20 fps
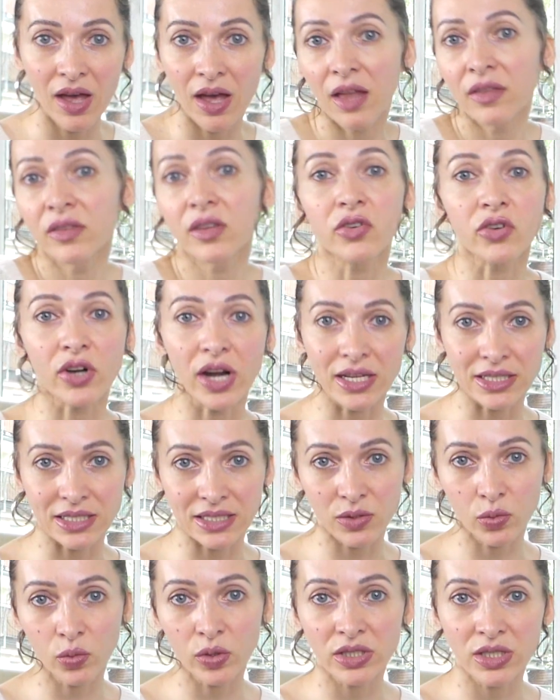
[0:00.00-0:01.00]
and the
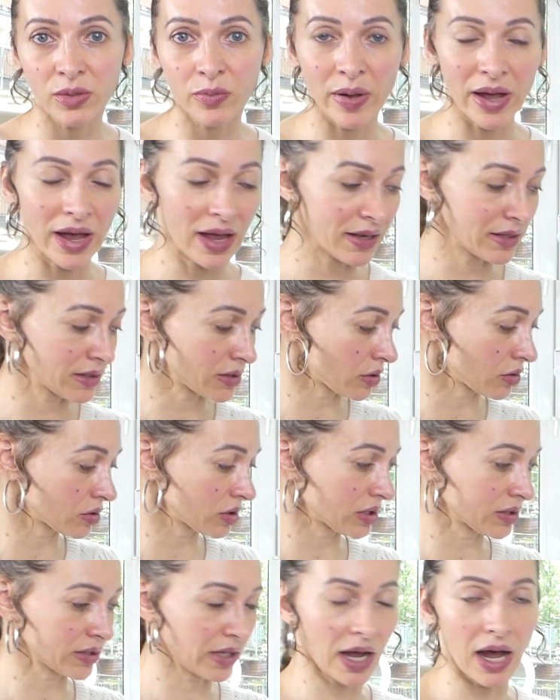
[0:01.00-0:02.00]
rest will depend on the
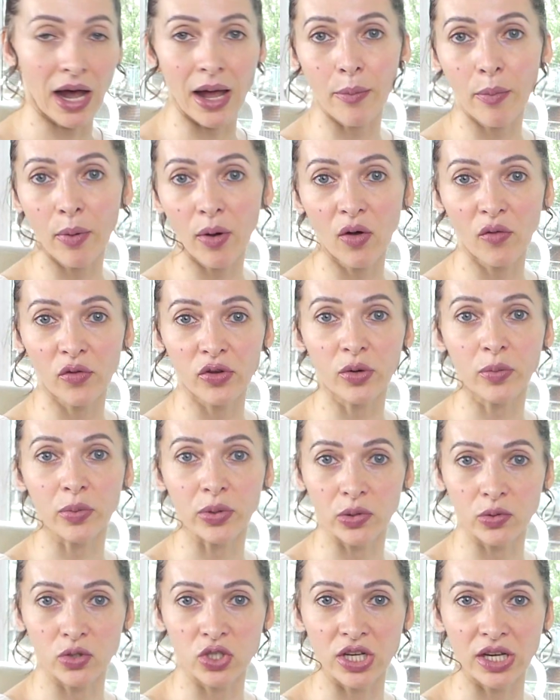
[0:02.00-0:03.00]
type of your
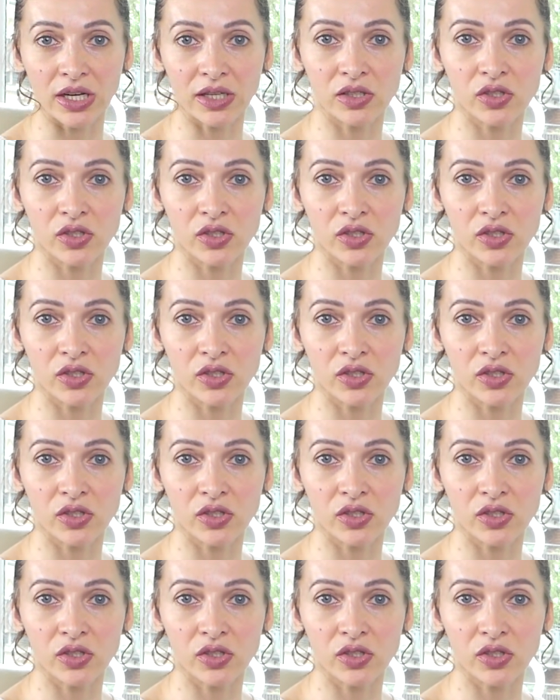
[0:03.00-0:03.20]
project.